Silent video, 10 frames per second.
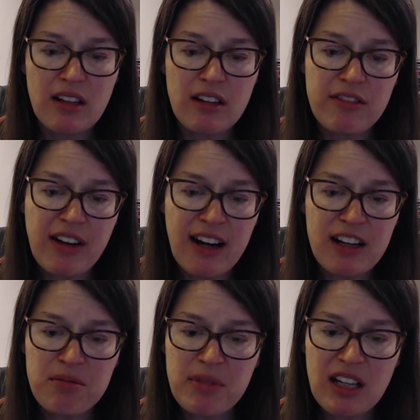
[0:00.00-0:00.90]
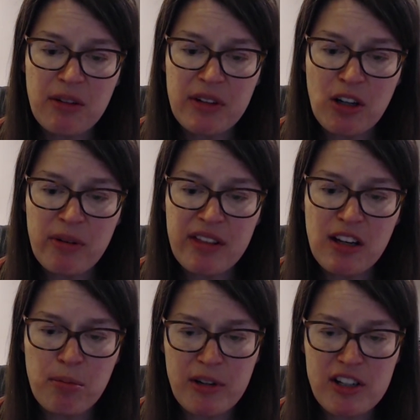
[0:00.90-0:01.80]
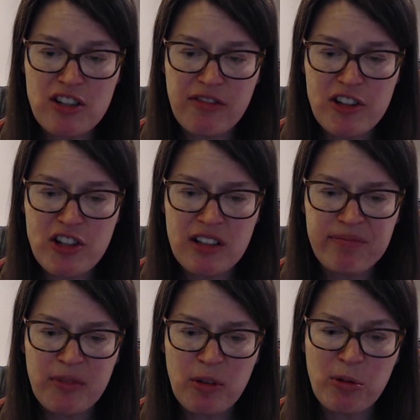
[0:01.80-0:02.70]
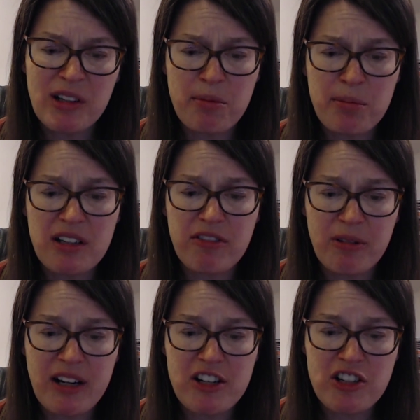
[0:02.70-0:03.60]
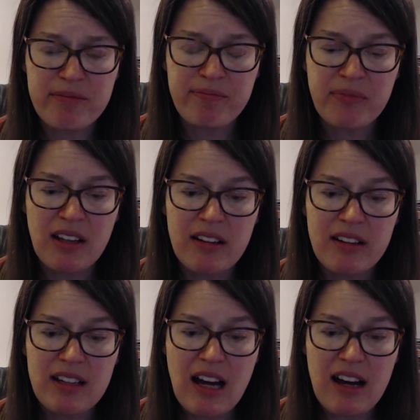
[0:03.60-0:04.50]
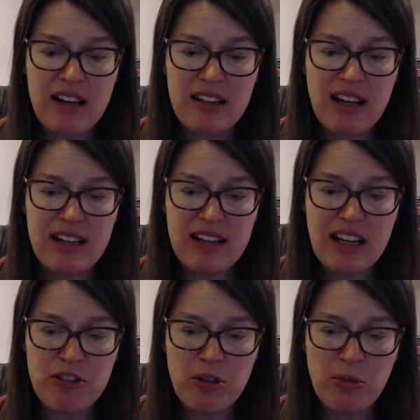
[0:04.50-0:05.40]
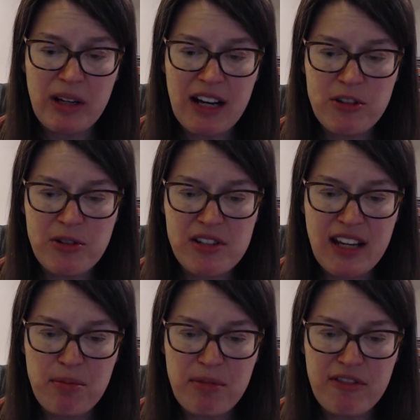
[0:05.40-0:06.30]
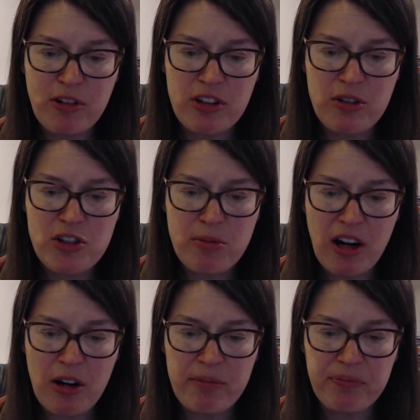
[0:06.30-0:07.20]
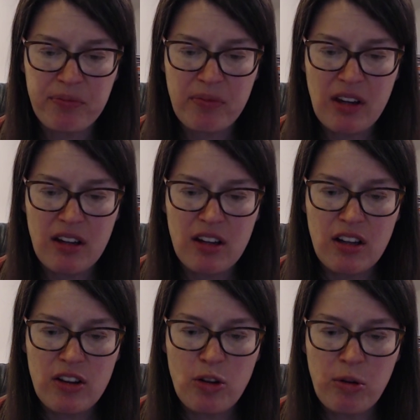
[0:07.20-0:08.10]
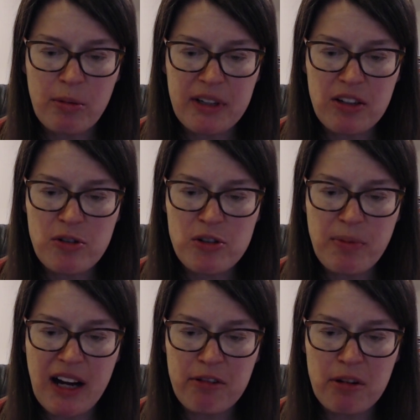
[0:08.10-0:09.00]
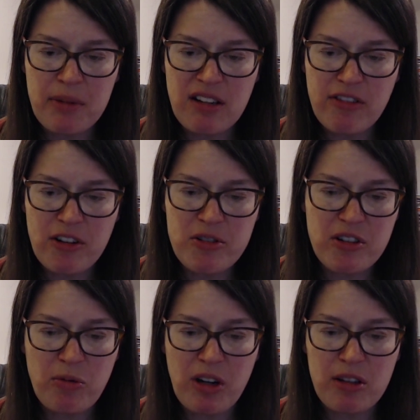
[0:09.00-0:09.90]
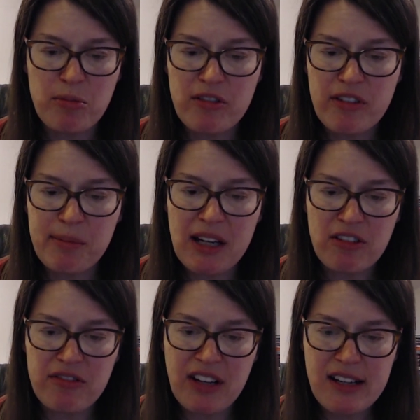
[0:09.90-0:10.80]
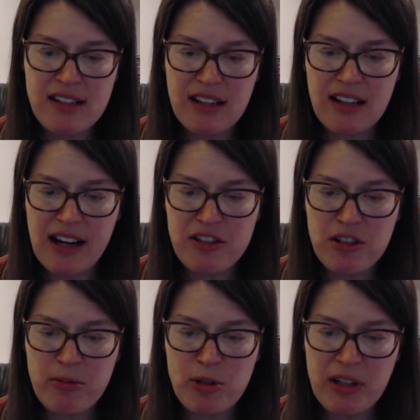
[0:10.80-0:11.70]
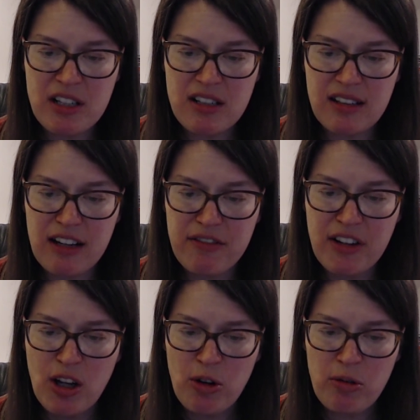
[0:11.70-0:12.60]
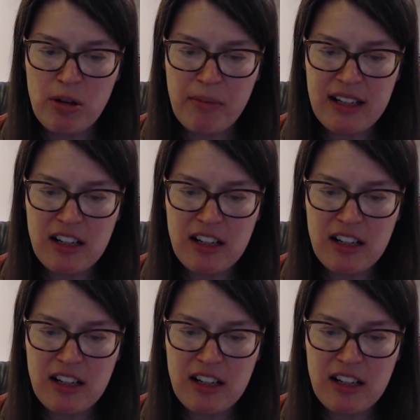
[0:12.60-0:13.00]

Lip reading: Fine, but can we go with the abridged version? We're in a bit of a rush. Yeah, added Andrew. We have to escape before noon tomorrow. The woman, whose body remained frozen while a movie made her face and costume spring to life, reminded